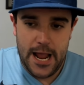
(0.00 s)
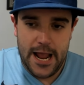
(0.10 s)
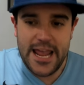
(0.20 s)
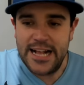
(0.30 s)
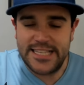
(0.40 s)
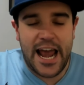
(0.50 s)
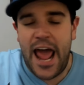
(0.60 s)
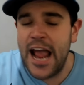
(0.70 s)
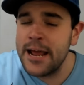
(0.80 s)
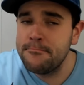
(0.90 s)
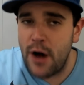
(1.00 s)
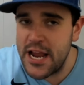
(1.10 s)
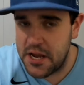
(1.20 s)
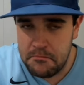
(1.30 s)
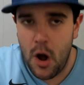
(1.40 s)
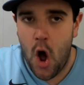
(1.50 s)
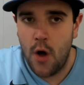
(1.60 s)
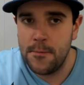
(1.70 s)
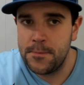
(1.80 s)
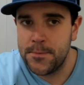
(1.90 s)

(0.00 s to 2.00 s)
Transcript: He gets that hanging breaking ball